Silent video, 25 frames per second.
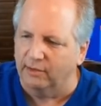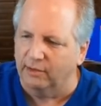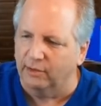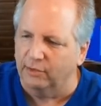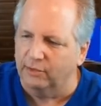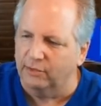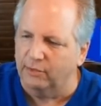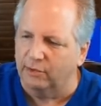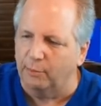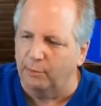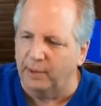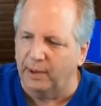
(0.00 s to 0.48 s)

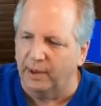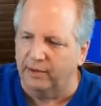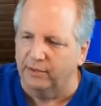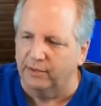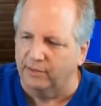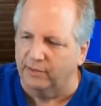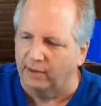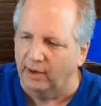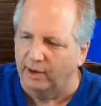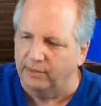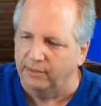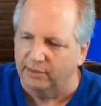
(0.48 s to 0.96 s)
Those 2
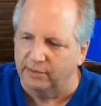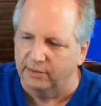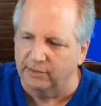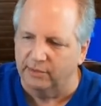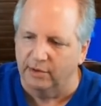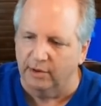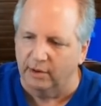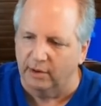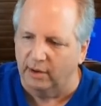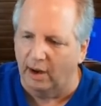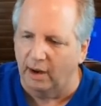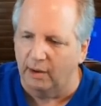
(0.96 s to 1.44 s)
pictures I just
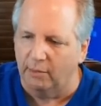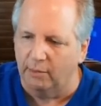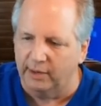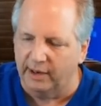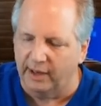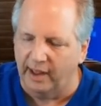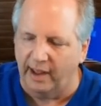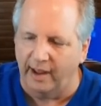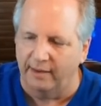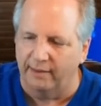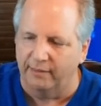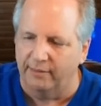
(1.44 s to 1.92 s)
took, I want
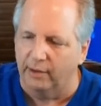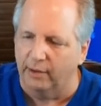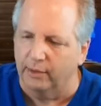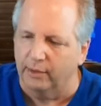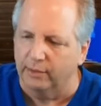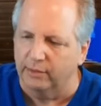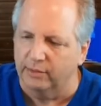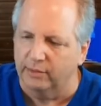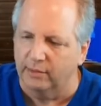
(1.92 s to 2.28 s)
to have those.